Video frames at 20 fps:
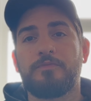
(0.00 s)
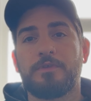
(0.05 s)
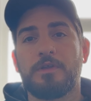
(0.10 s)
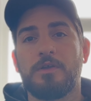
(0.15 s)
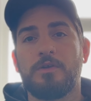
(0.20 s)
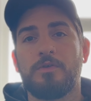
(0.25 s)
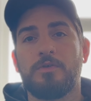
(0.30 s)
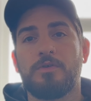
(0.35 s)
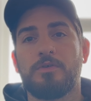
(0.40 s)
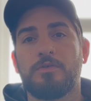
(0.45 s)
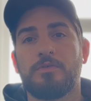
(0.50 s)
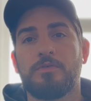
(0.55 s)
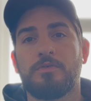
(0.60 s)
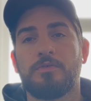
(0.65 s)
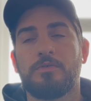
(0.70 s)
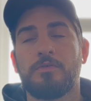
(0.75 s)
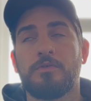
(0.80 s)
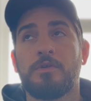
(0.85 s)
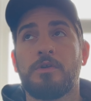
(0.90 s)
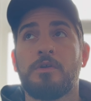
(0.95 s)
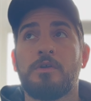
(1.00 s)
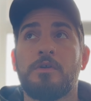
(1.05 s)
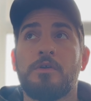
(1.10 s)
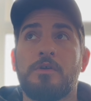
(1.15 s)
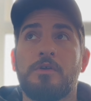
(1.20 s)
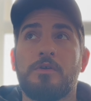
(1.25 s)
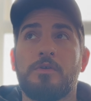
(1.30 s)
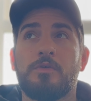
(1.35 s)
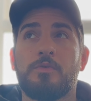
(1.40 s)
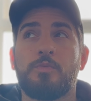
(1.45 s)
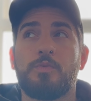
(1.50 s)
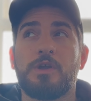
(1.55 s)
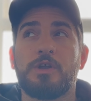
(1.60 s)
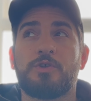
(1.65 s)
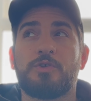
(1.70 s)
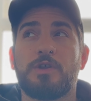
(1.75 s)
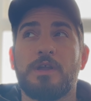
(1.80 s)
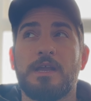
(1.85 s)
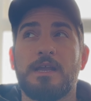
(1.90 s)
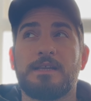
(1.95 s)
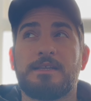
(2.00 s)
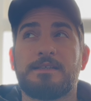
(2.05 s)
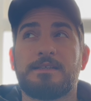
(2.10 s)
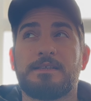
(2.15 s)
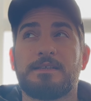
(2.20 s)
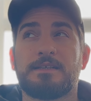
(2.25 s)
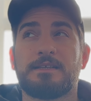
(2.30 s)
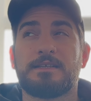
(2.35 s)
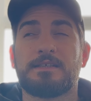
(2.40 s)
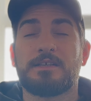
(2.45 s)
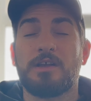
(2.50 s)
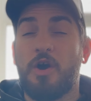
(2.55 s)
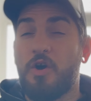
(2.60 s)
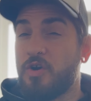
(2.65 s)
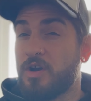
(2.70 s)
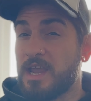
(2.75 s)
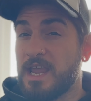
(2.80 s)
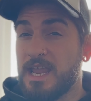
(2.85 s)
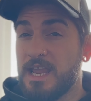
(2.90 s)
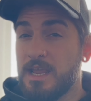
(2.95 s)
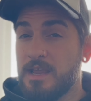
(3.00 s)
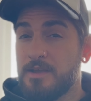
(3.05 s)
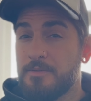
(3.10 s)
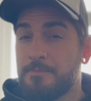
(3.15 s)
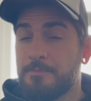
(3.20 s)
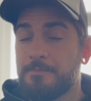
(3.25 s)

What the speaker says: to, which is Saki,